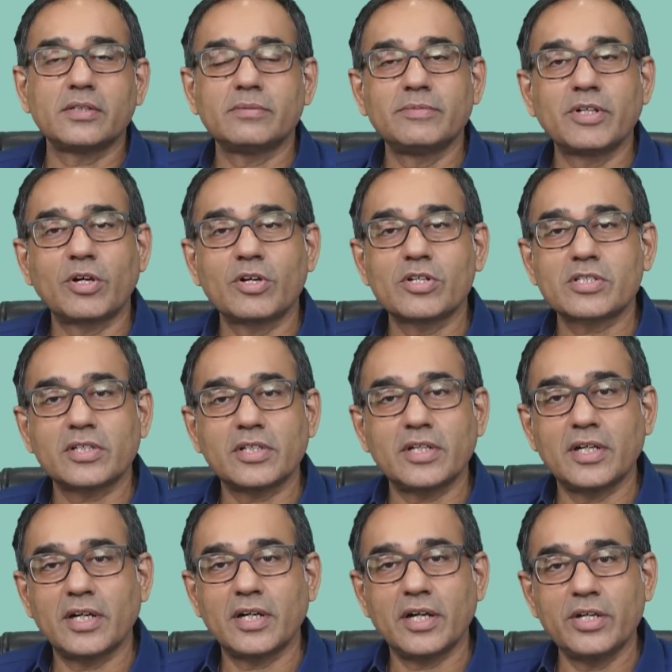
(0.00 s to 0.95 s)
because
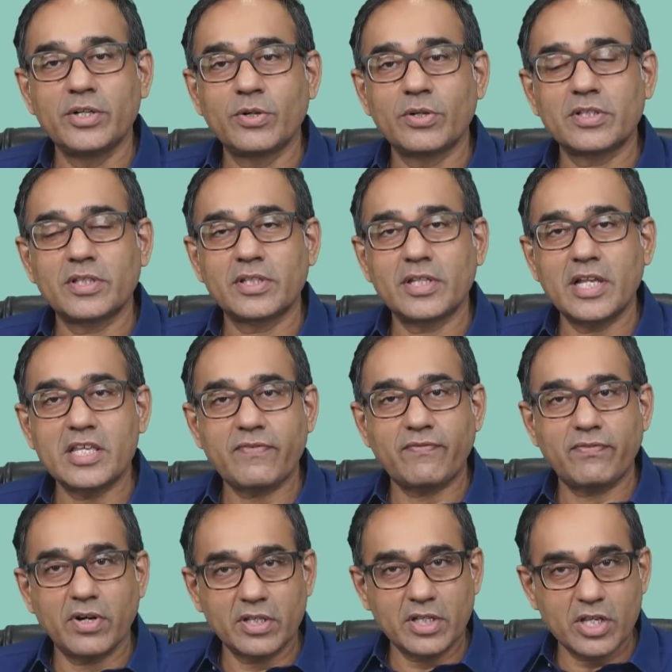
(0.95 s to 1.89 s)
there is a
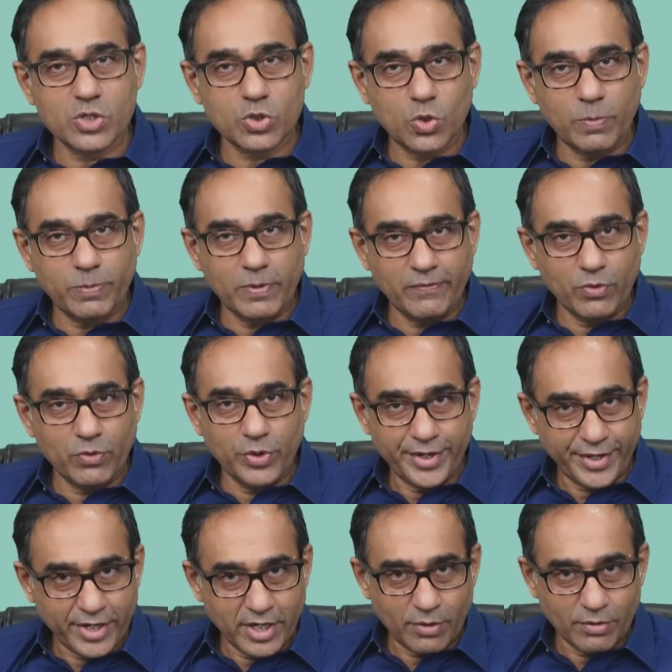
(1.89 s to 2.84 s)
further scope of
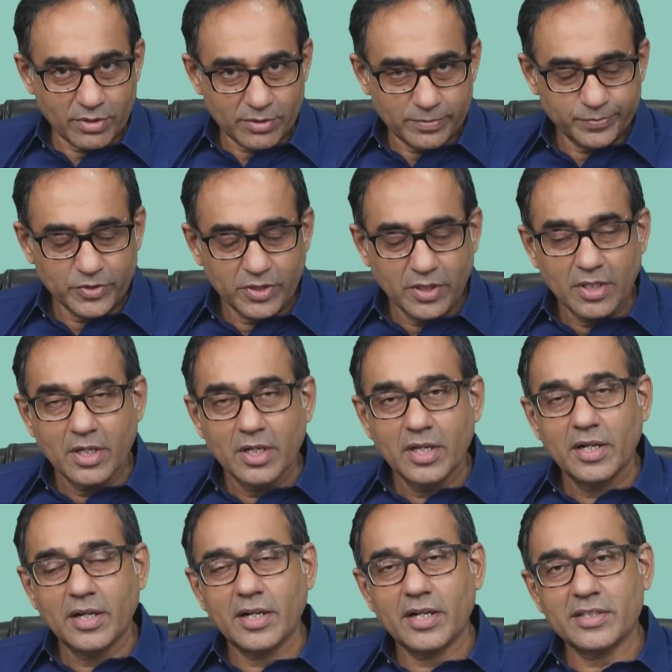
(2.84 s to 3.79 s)
going down.
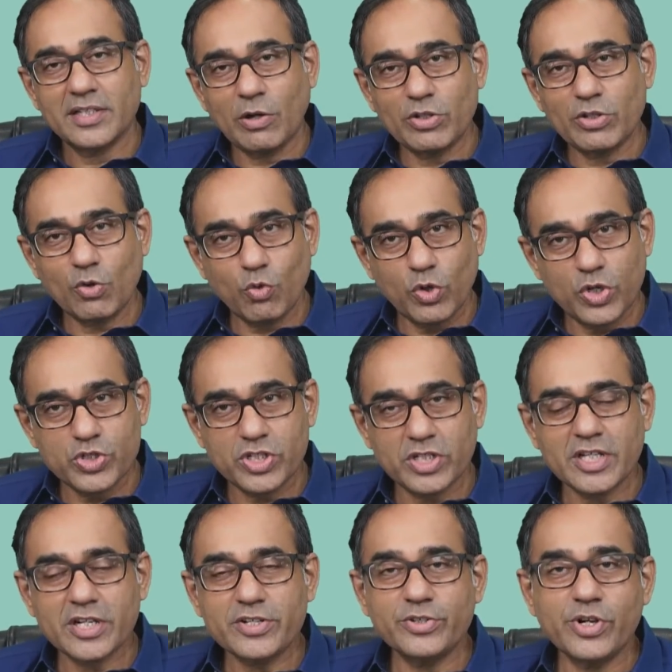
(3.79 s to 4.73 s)
Now the question
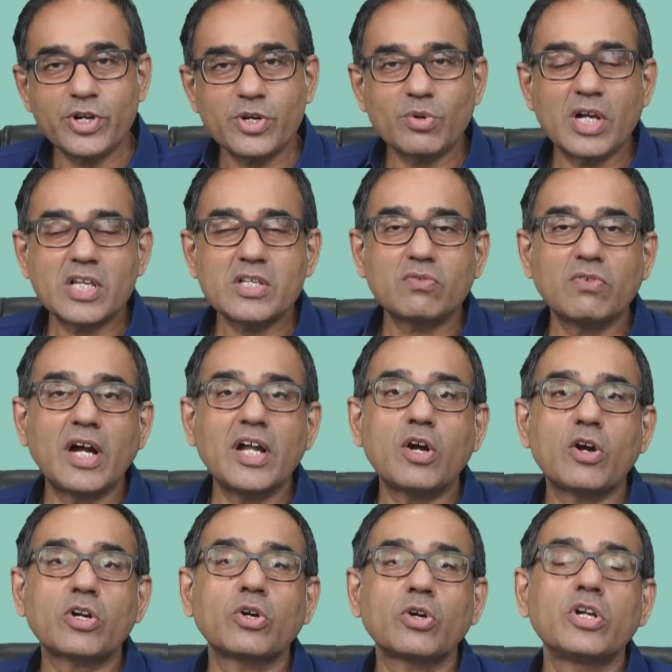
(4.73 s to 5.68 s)
that you need to ask: why
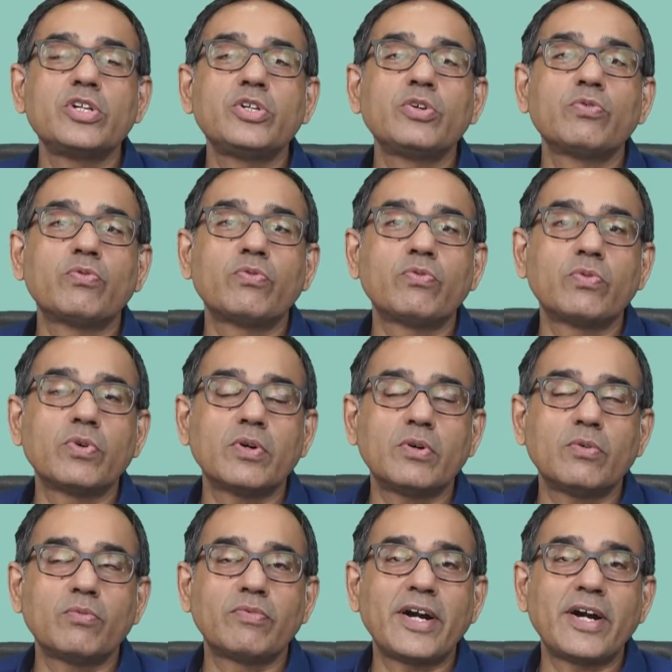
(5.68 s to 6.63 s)

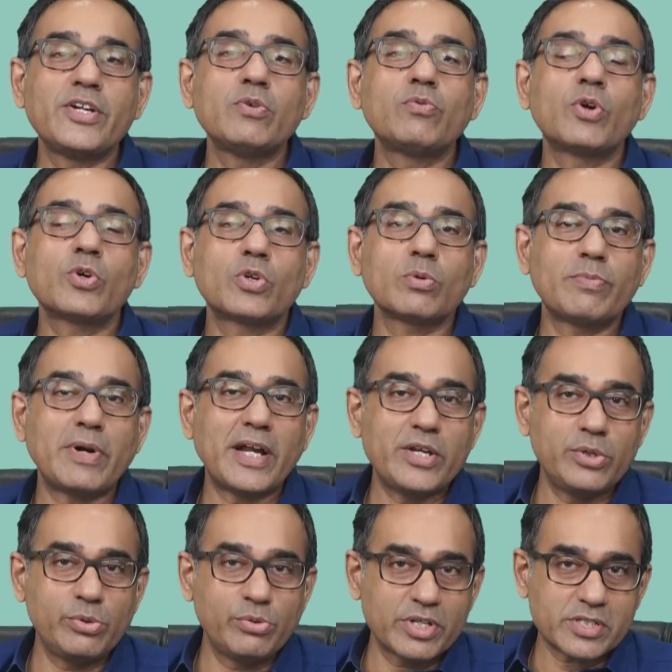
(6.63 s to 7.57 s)
you want to buy
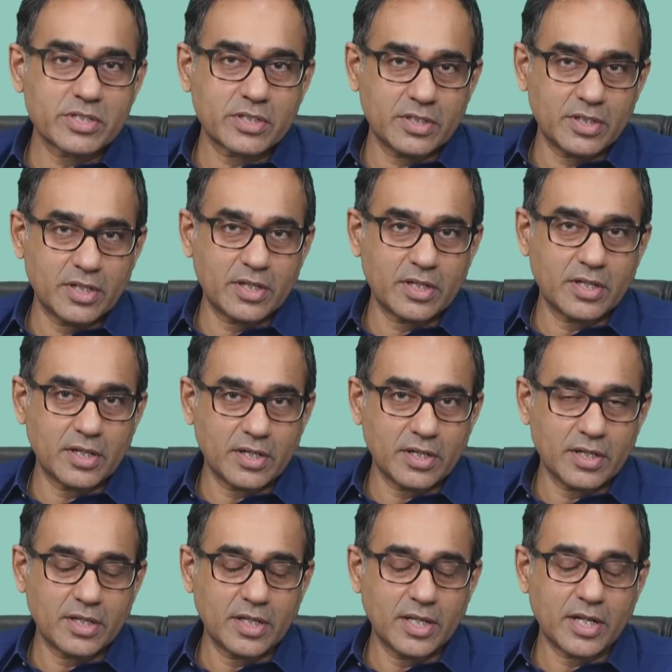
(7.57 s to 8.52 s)
US
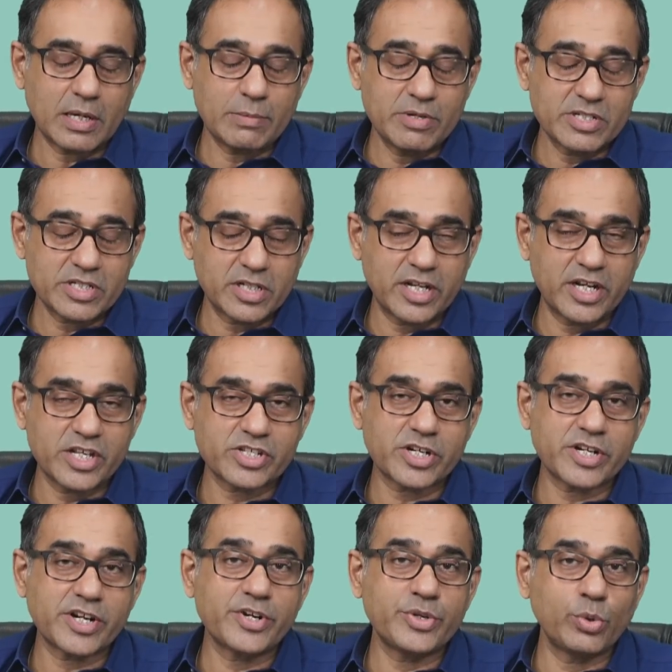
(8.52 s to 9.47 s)
commercial real
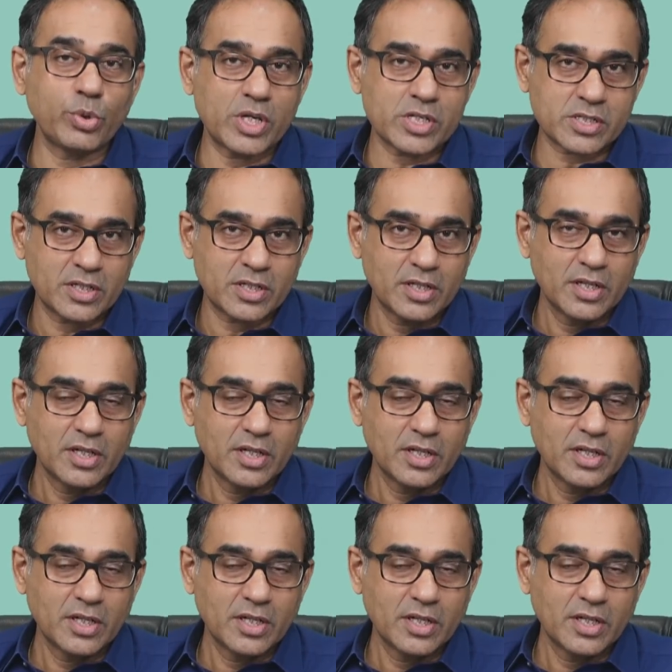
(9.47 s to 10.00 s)
estate in US?